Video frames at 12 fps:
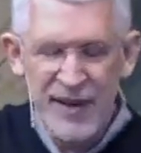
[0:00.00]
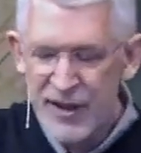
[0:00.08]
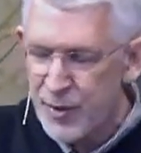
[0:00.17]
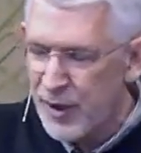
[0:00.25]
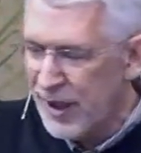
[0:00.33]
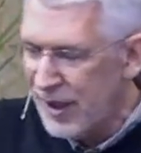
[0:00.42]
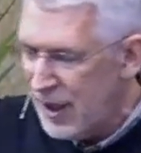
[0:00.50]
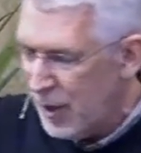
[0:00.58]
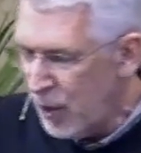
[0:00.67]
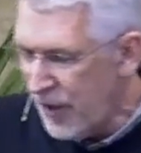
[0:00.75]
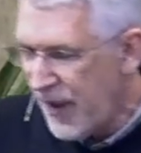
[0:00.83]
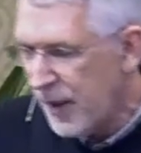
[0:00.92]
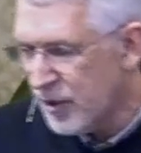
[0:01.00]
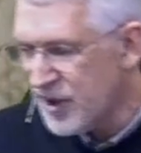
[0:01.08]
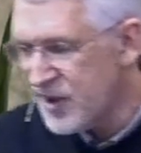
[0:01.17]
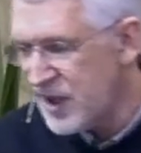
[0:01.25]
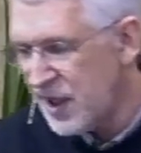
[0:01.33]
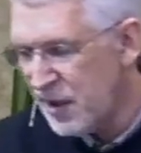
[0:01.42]
of Israel when they
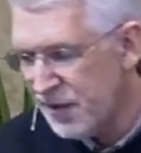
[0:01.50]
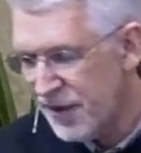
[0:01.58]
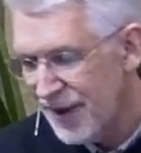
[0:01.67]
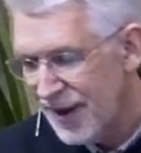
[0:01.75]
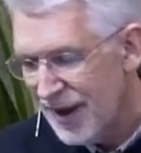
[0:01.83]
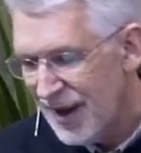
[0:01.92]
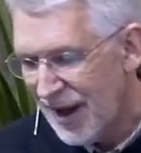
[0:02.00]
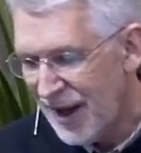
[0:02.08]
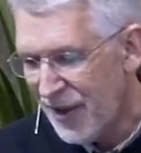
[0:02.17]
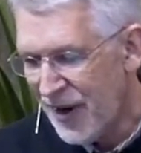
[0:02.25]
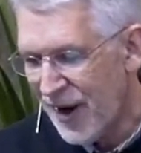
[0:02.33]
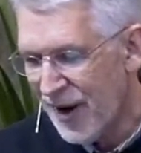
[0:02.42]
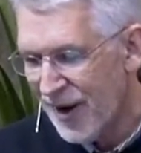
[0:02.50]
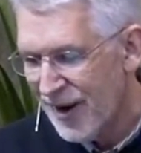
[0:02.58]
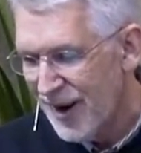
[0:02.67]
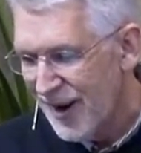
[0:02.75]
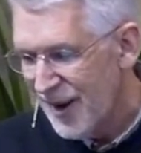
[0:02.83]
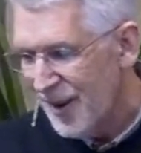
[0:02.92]
receive uh,
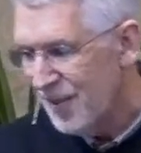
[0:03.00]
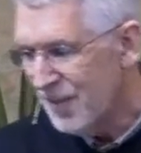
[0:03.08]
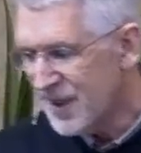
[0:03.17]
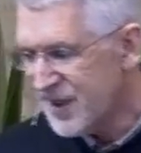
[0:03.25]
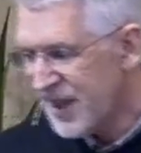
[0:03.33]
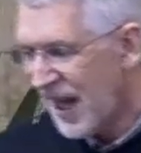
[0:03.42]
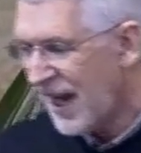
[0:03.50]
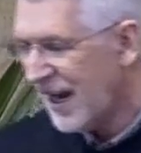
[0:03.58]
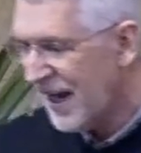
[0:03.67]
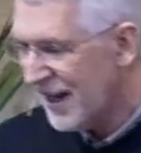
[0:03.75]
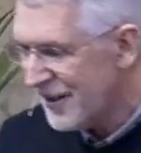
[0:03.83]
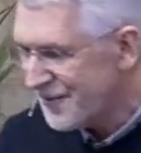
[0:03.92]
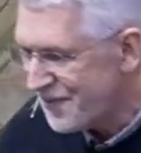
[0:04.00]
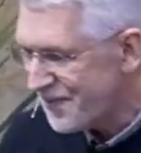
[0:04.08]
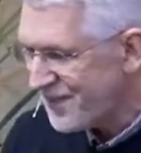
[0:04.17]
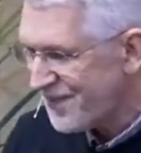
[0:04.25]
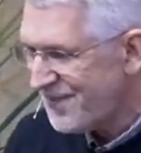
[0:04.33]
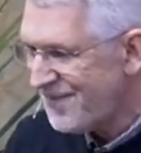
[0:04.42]
their Messiah.
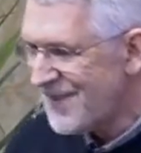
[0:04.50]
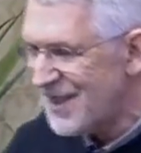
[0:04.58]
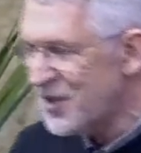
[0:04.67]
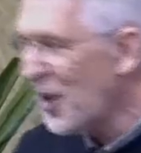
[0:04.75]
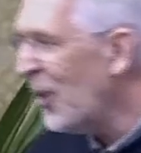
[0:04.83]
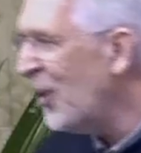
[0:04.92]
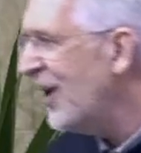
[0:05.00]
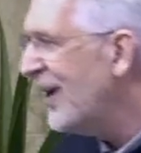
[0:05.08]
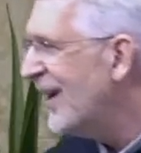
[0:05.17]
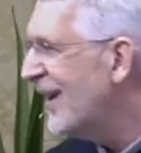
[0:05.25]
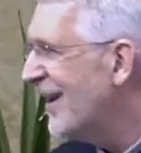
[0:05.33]
So,